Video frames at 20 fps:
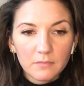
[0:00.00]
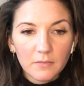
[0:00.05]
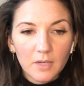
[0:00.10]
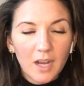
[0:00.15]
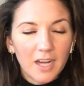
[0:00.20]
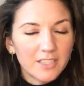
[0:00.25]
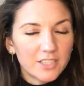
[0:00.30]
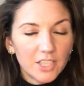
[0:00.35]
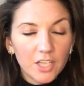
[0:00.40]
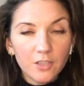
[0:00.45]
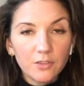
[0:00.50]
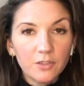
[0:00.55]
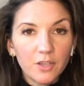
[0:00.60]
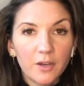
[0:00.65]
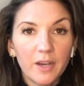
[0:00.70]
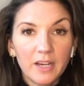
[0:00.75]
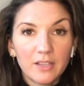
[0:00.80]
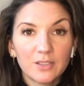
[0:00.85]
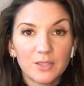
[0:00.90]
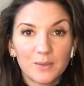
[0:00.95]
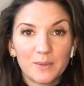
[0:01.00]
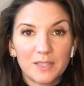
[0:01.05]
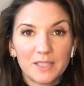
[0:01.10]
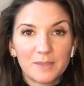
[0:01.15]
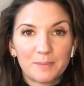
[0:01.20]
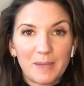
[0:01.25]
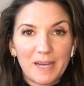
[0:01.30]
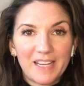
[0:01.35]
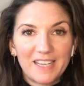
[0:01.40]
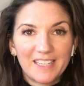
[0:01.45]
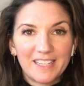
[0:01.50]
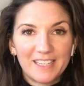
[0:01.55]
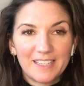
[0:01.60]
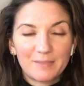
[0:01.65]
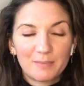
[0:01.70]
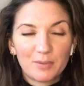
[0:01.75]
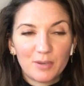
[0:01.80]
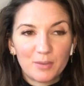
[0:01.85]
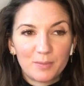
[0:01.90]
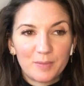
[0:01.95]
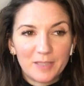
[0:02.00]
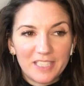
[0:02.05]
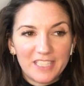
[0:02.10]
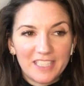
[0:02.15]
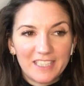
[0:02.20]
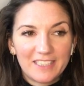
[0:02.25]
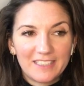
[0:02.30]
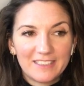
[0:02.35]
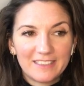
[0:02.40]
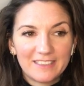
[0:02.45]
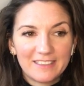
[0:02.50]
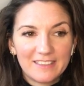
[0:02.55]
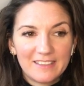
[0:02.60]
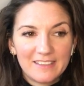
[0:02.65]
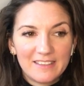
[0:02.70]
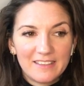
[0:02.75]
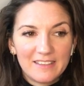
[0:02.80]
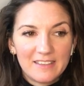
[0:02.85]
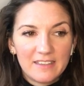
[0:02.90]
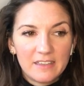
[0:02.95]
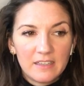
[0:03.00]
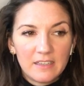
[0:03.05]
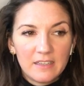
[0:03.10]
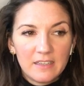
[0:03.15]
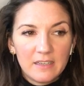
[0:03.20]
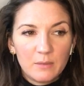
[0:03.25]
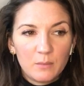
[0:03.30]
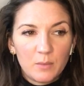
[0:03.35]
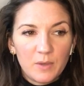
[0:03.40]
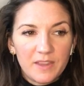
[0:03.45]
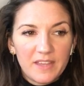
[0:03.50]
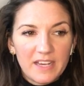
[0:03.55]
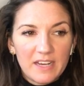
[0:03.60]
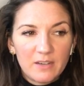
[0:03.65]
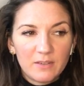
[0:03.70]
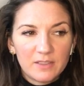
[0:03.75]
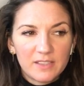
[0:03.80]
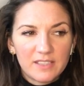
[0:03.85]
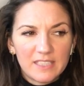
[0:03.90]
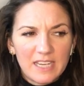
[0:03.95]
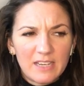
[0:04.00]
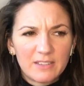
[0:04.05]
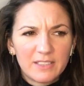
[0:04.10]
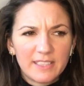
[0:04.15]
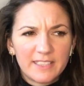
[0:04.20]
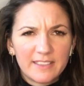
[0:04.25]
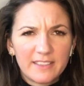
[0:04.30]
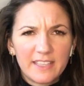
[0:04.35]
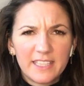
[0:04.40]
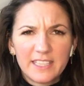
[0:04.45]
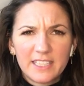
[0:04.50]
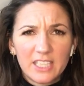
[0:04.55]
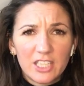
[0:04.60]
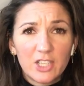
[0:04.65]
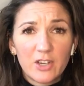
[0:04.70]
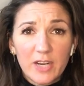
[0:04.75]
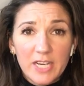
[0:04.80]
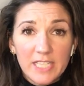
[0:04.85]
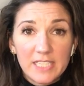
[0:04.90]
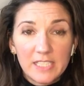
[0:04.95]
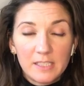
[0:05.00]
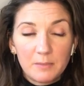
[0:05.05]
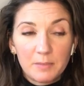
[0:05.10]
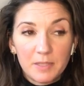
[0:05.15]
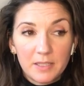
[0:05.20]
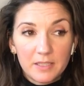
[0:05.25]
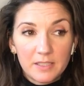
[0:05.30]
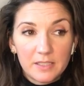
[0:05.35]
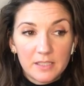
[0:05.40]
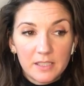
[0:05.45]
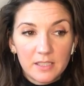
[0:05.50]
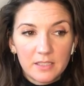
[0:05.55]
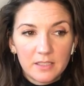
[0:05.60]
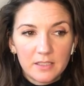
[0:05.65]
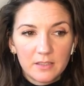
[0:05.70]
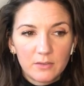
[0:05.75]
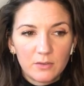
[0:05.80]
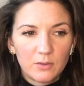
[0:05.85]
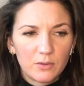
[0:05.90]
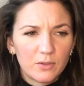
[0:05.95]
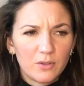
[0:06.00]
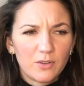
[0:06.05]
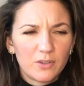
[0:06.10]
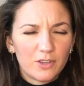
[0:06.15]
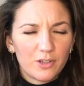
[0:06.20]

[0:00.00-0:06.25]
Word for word: I don't know how to explain it properly without sounding like a crazy person or not